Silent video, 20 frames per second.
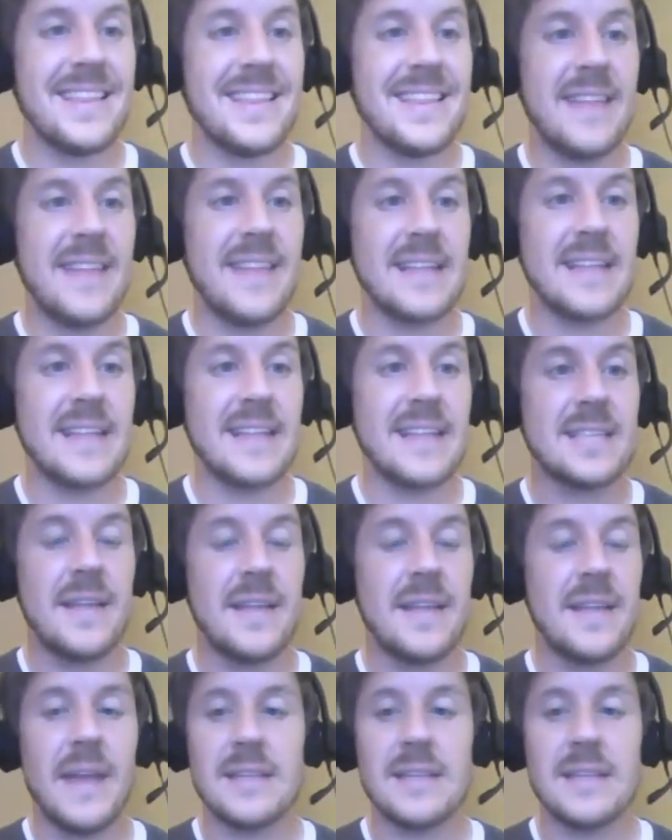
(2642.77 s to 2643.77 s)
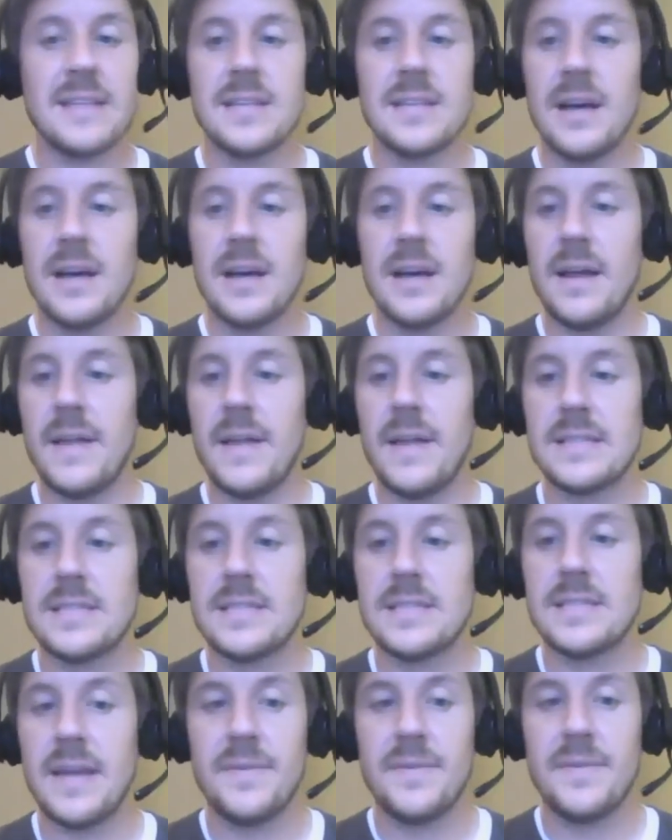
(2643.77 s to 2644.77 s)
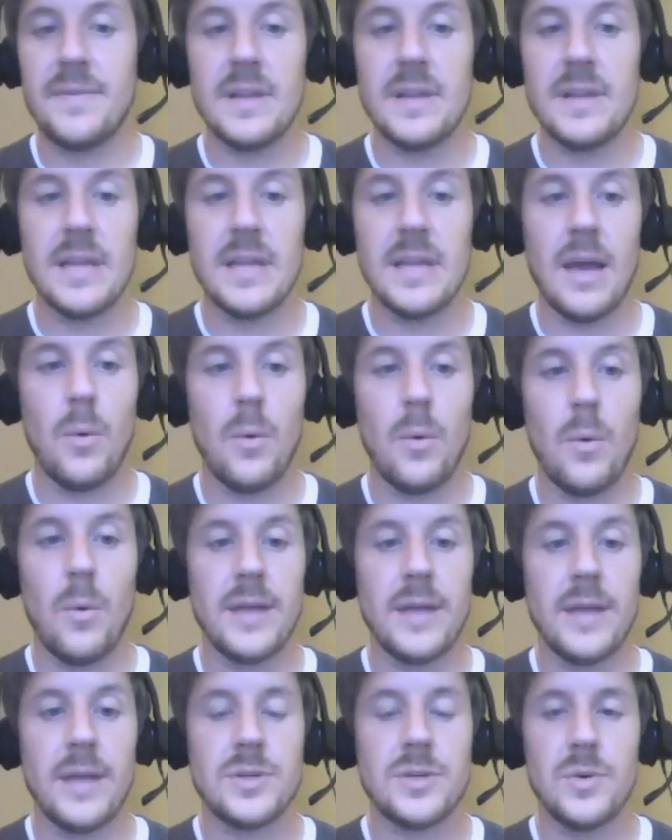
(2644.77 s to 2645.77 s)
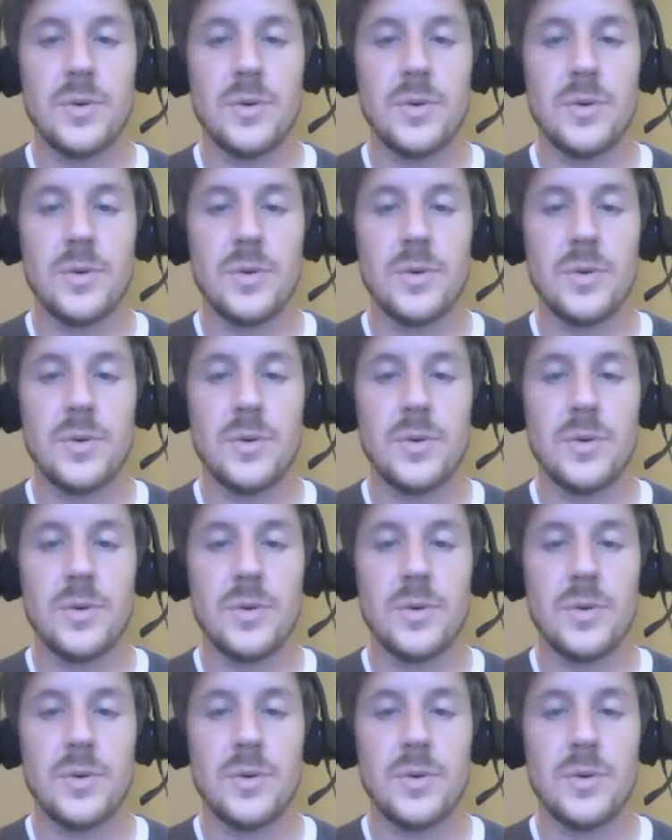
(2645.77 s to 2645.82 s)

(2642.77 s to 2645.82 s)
that? that's a, that's a, that's definitely a way